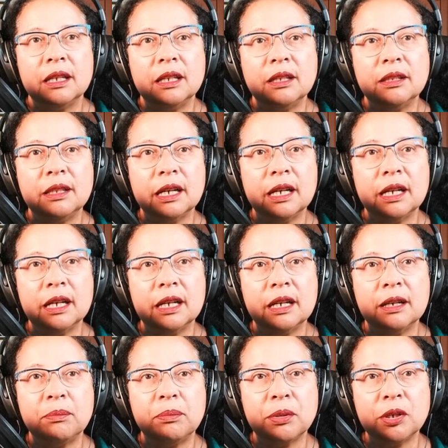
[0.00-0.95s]

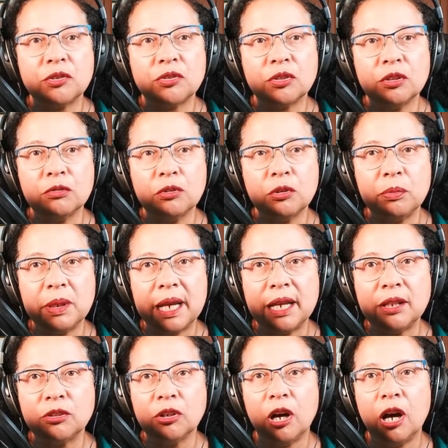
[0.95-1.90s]
the personal will
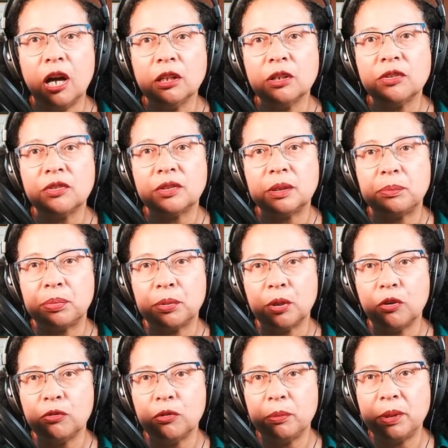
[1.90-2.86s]
be $8, the
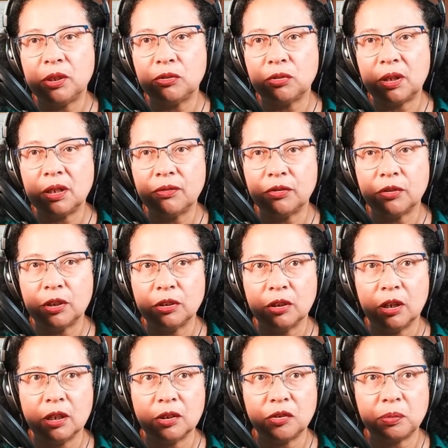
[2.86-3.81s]
pro will be
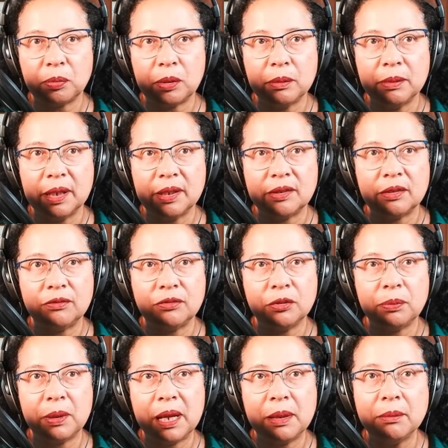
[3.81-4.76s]
$24 per month. If you
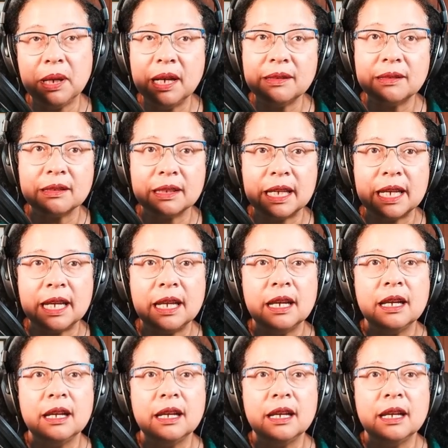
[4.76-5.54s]
pay monthly,